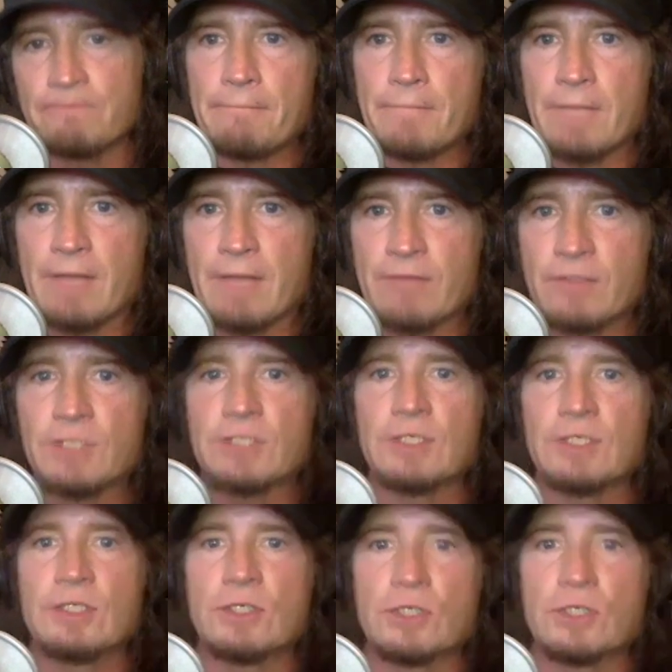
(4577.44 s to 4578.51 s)
After
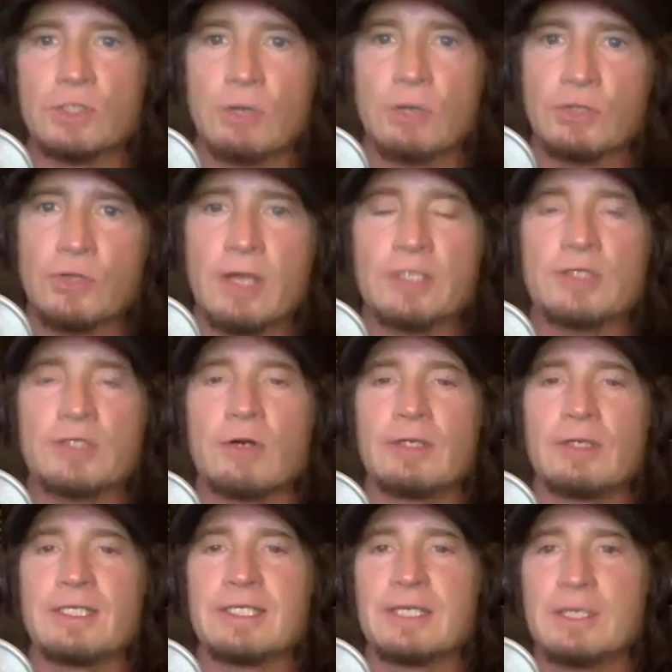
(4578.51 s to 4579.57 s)
listening to your show, I try to start
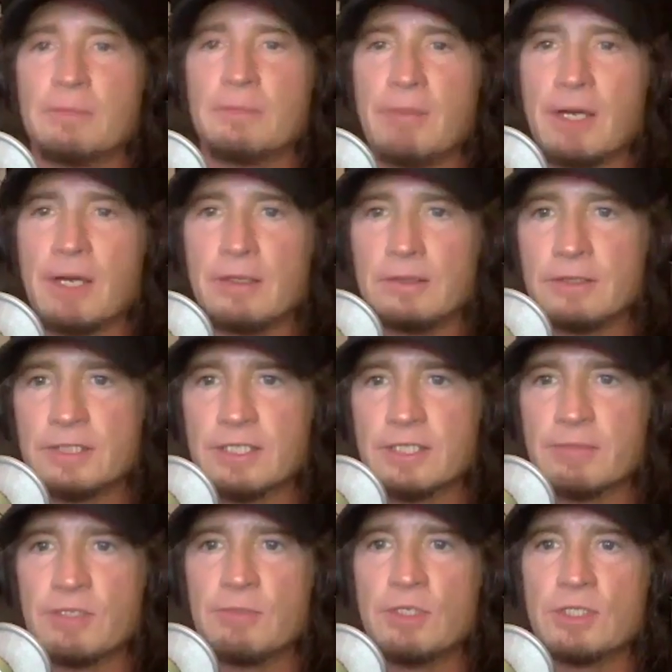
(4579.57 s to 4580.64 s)
listening to metal. Some
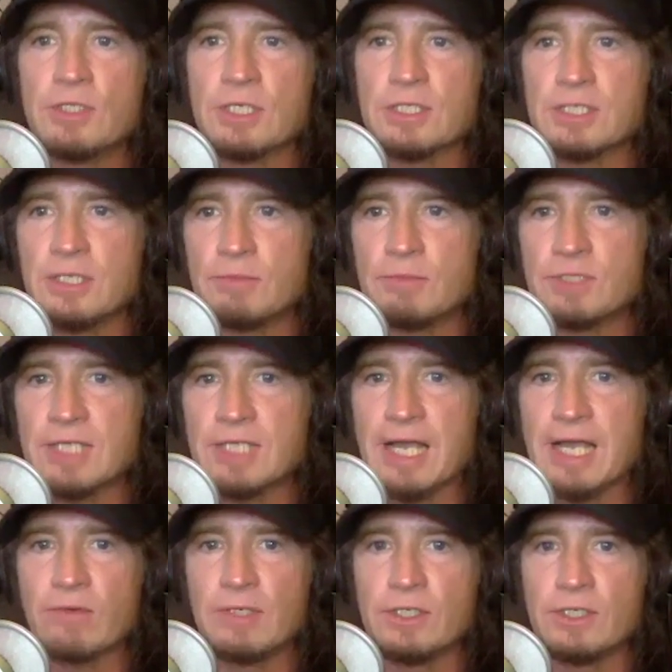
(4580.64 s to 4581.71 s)
of the music seems
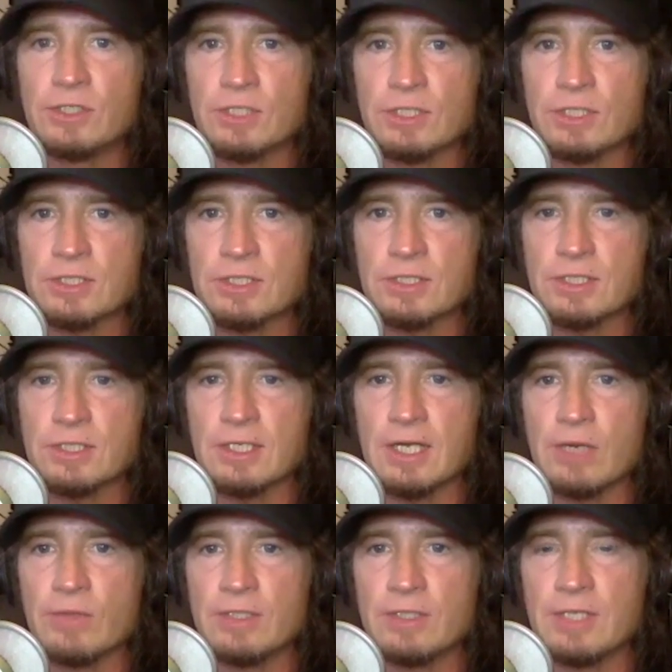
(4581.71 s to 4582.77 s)
sacrilegious, and I
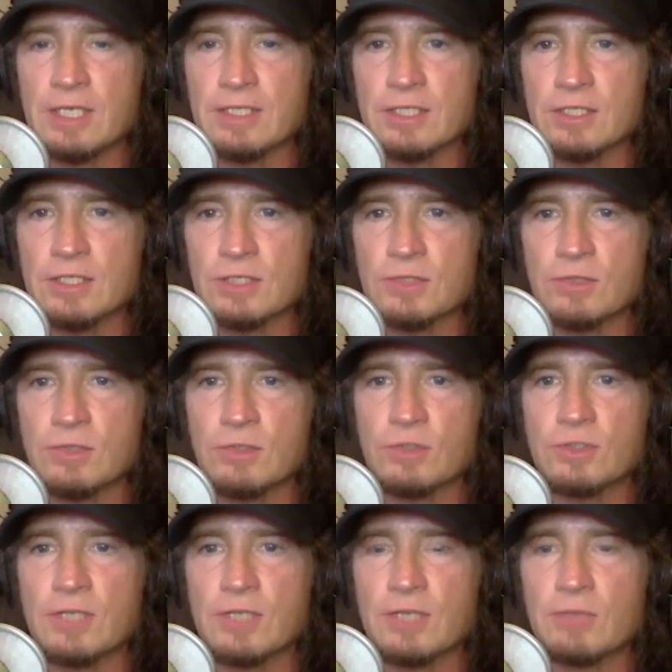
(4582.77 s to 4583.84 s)
would guess I just don't
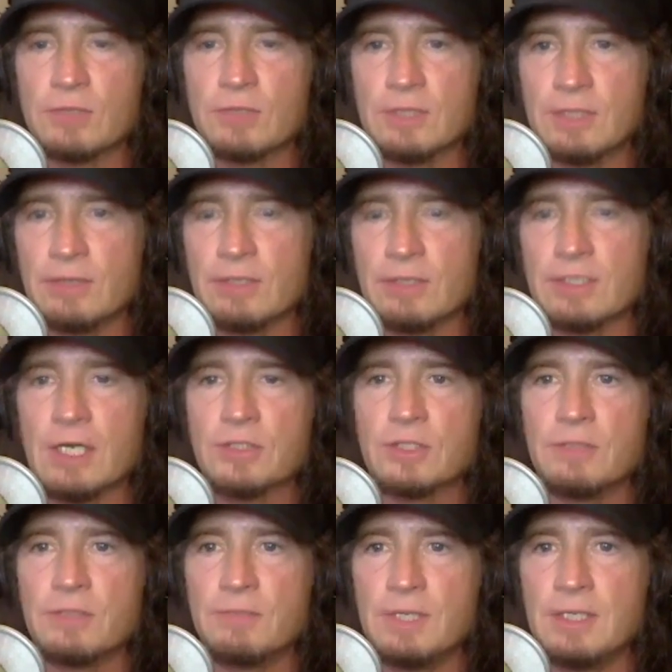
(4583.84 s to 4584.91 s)
understand what the lyrics
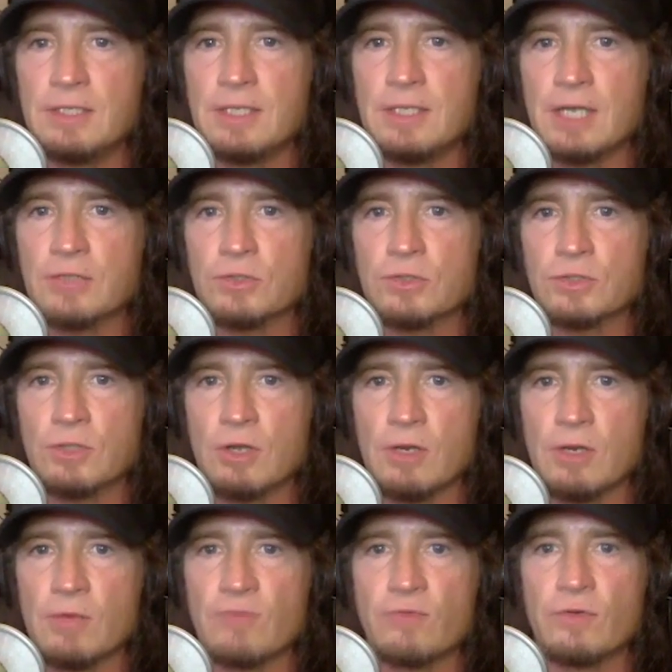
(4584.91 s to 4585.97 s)
actually mean. The actual song
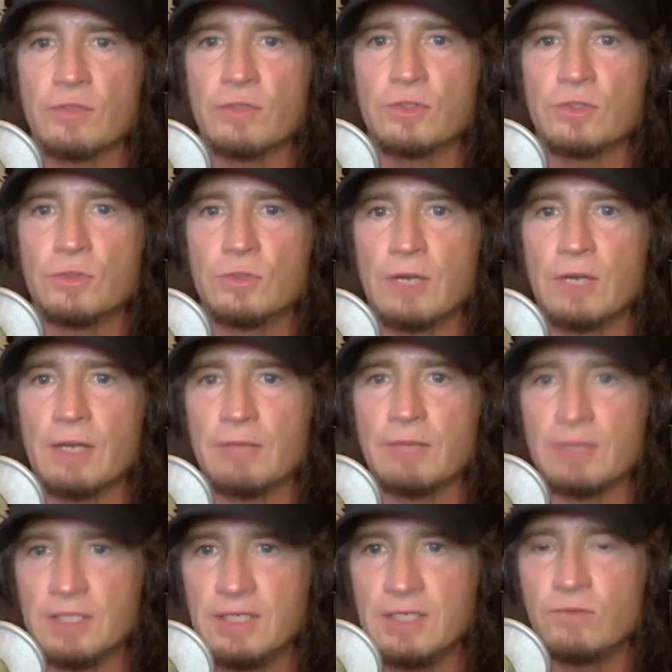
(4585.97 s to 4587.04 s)
I'm referring to, I
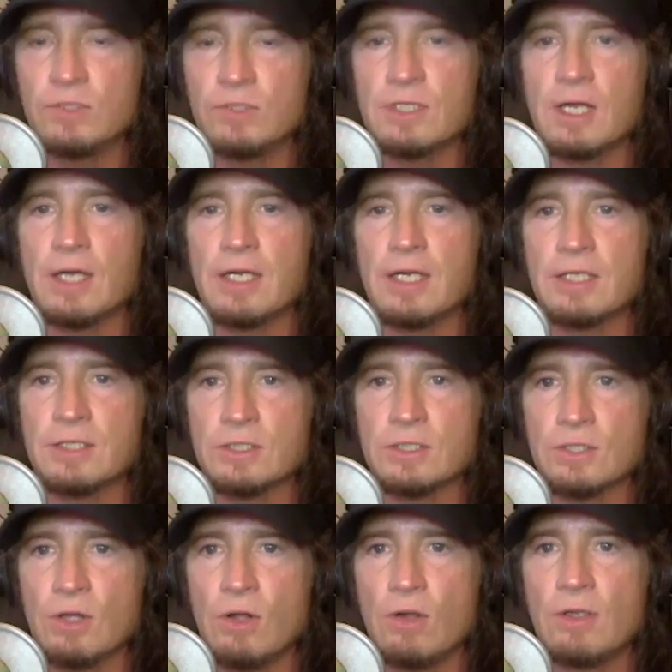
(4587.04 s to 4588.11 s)
believe, was God Hates Us
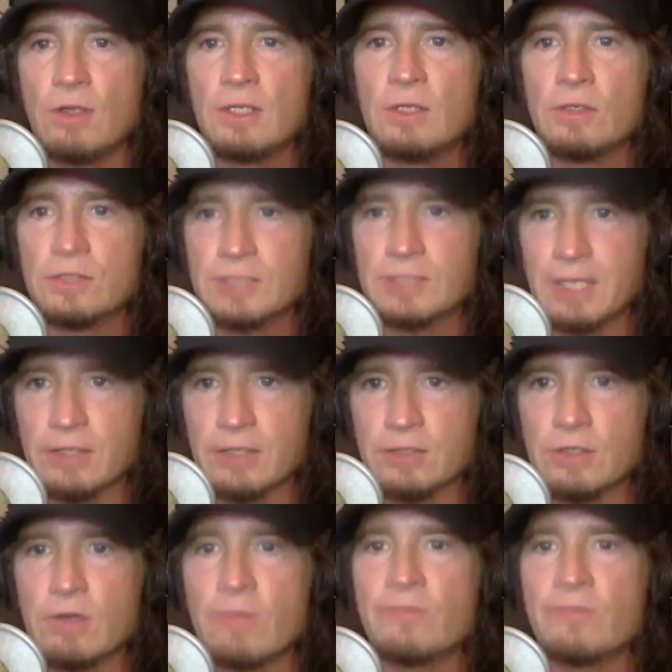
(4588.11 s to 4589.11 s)
All, Slayer song.